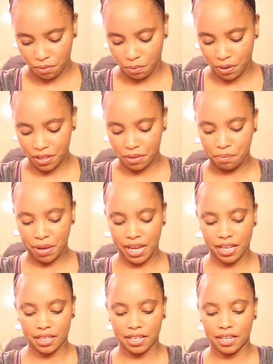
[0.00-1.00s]
With
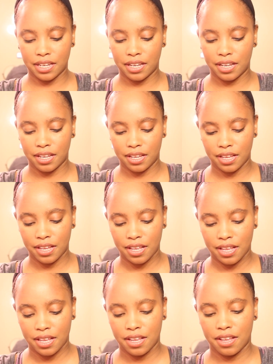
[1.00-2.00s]
Bailey,
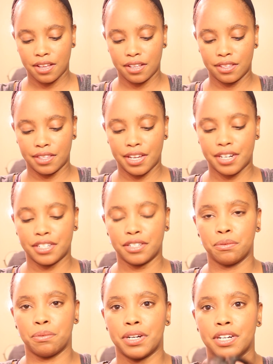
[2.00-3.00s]

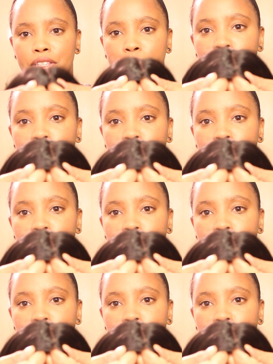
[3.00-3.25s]
there's where the